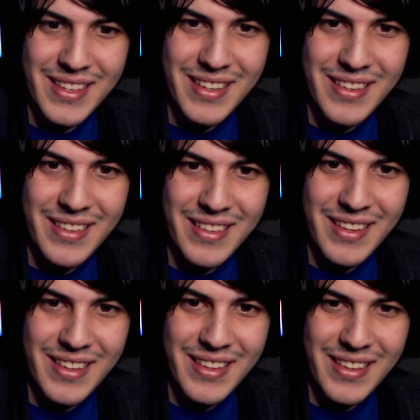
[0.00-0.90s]

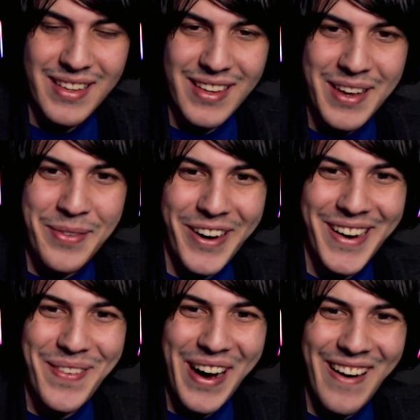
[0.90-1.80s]
Namari. Come
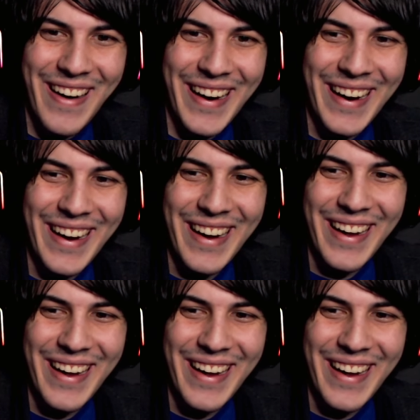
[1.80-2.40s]
on, Namari.